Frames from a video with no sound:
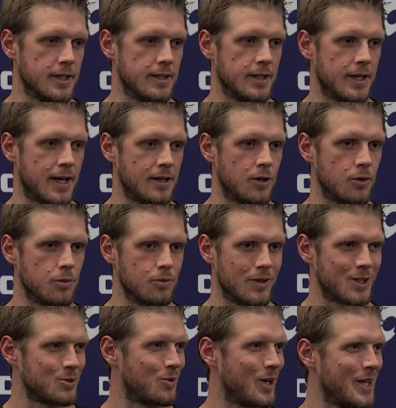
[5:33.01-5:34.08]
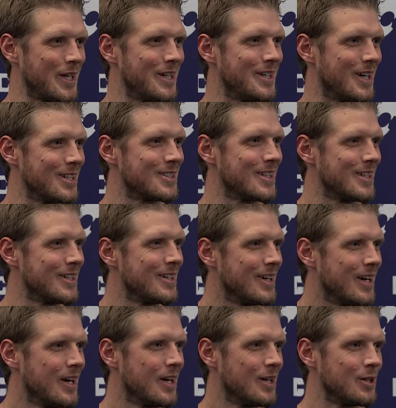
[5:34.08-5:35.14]
and, and I know that's why He does it,
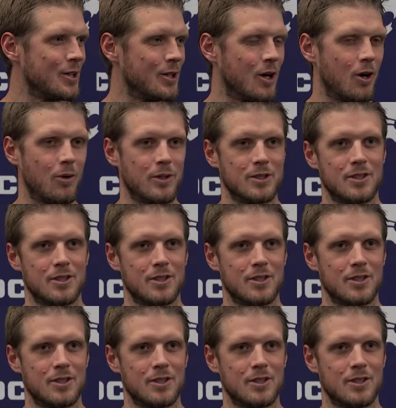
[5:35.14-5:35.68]
you know.